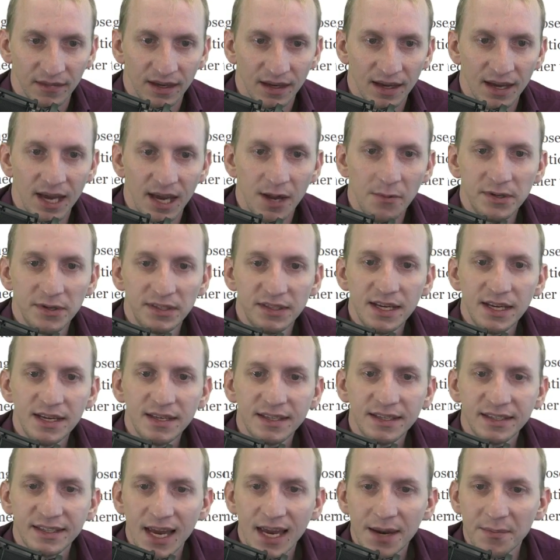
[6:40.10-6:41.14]
It was these
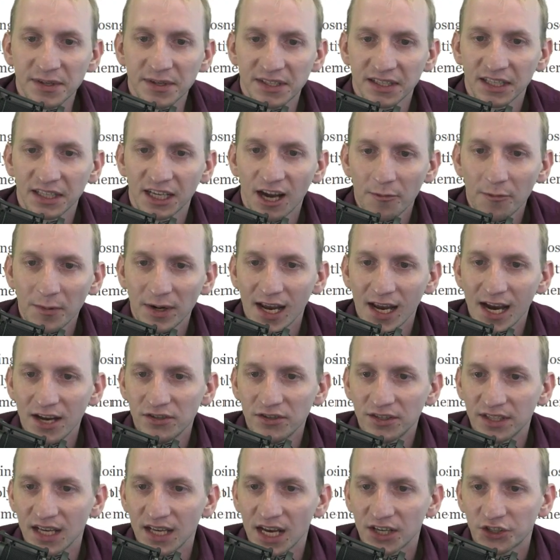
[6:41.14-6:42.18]
statements that the government
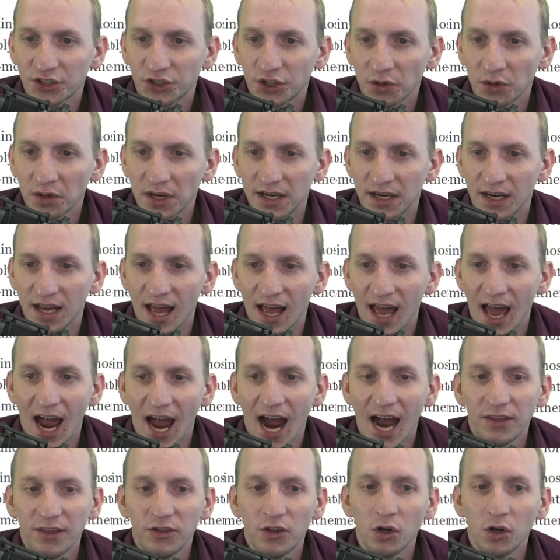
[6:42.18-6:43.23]
agency asserted
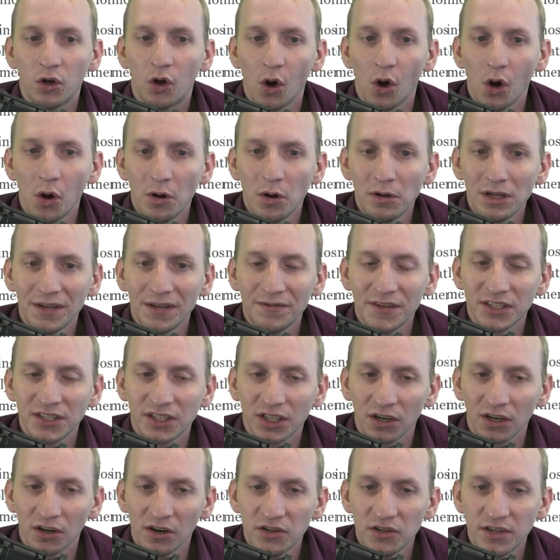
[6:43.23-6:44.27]
had the goal of
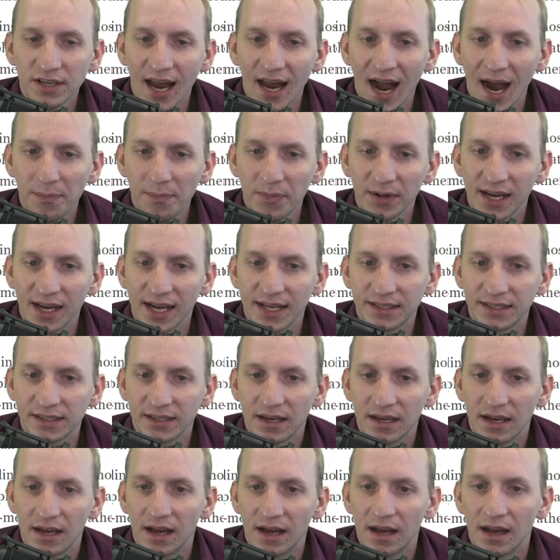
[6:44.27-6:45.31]
discouraging applicants
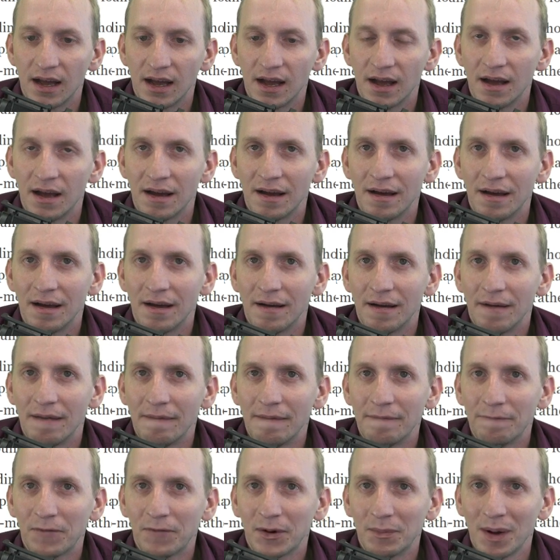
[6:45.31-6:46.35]

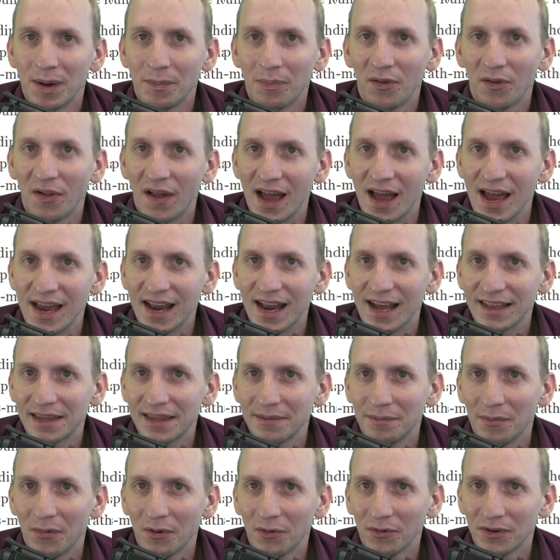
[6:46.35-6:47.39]
from applying at the
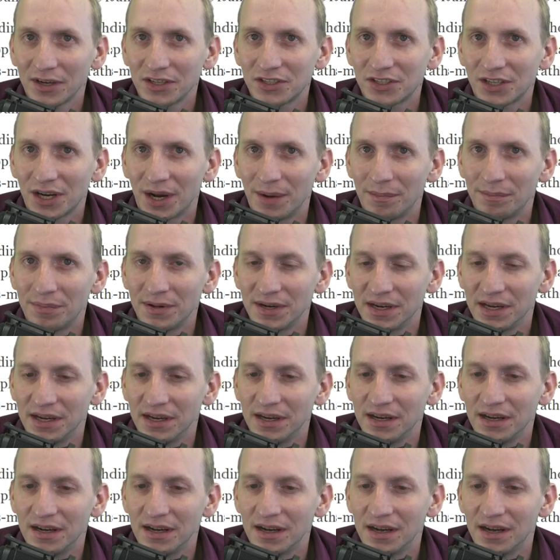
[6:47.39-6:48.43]
mortgage
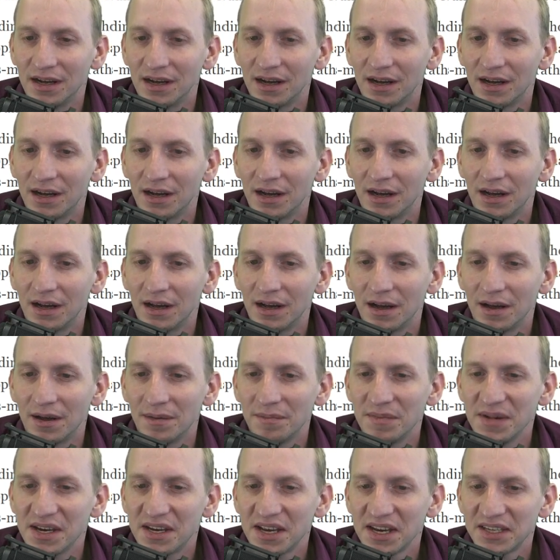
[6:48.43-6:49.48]
company
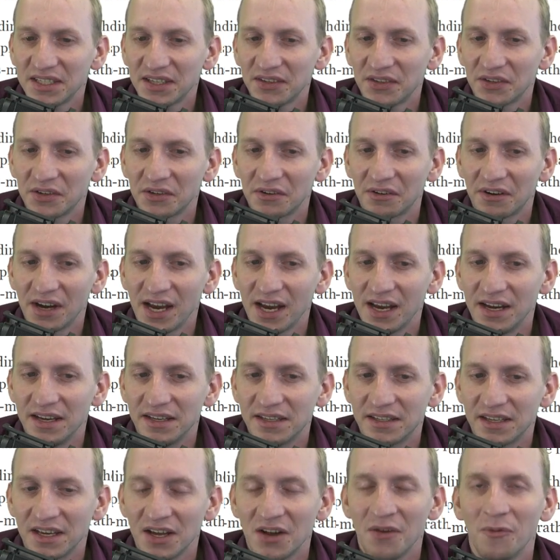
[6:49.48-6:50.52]
because of their
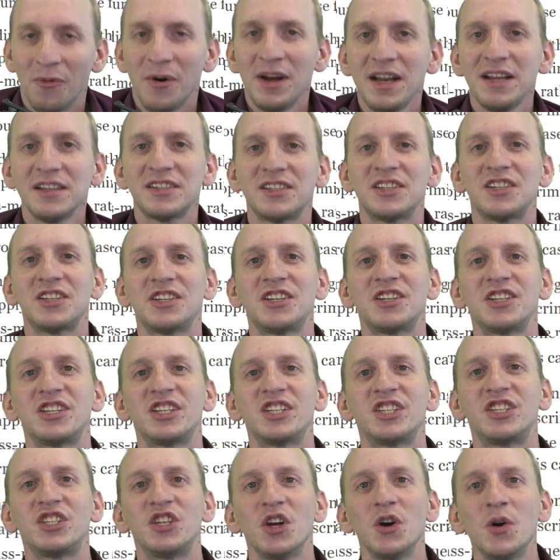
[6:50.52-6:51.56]
race. What a
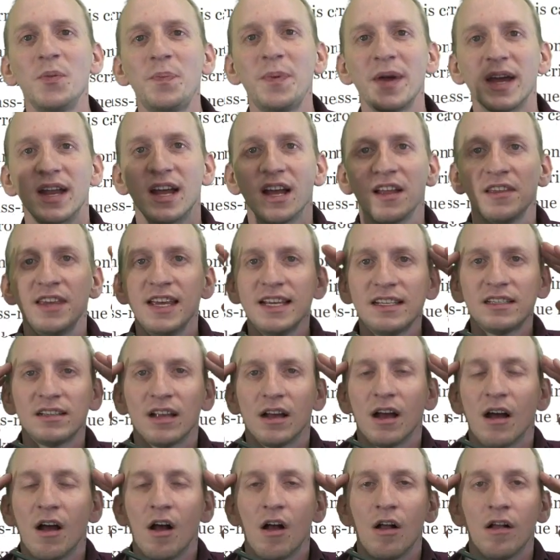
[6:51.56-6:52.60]
stupid... These
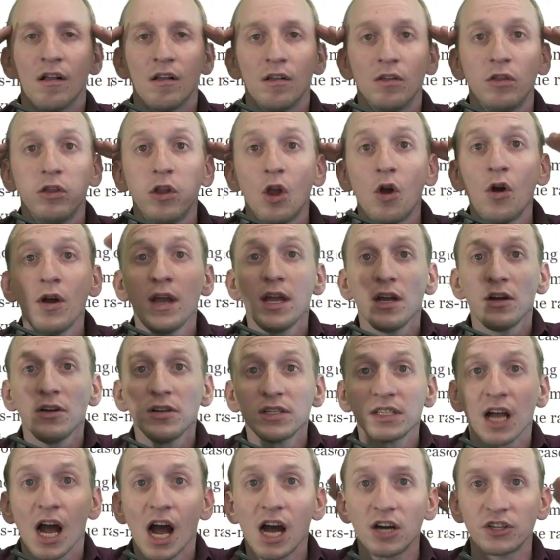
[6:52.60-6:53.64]

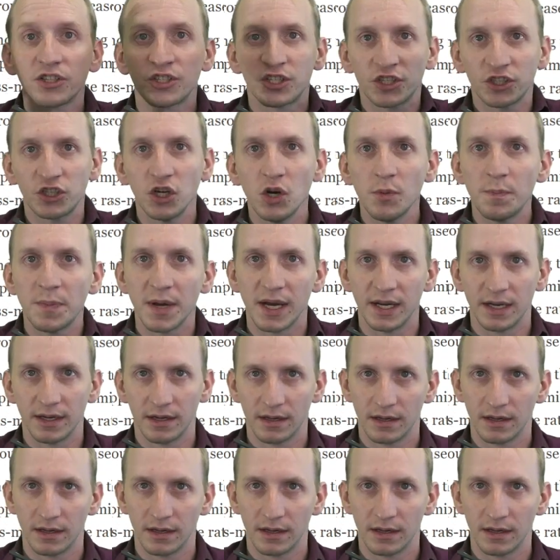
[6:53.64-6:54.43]
lawyers are stupid.